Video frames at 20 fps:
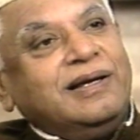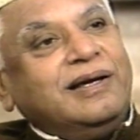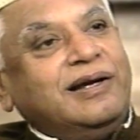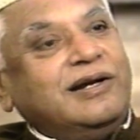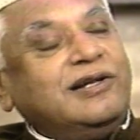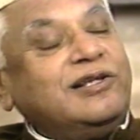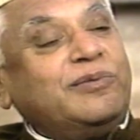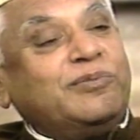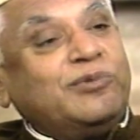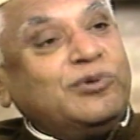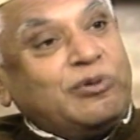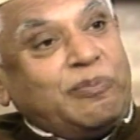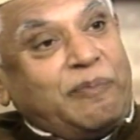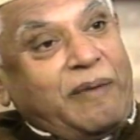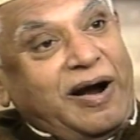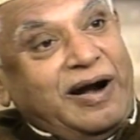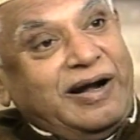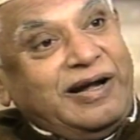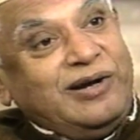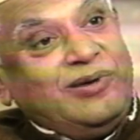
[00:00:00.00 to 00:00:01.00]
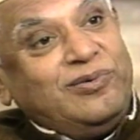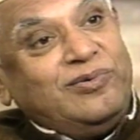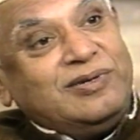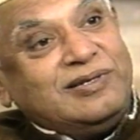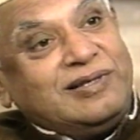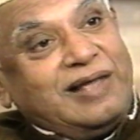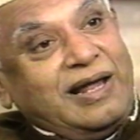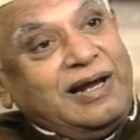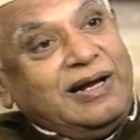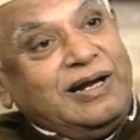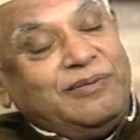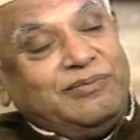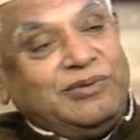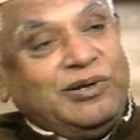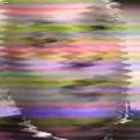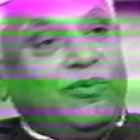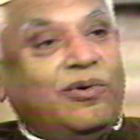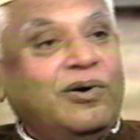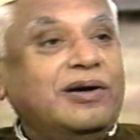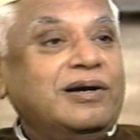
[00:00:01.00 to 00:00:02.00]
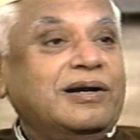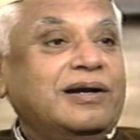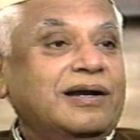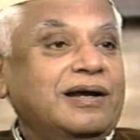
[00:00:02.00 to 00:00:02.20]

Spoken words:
It is up to the party to decide if they want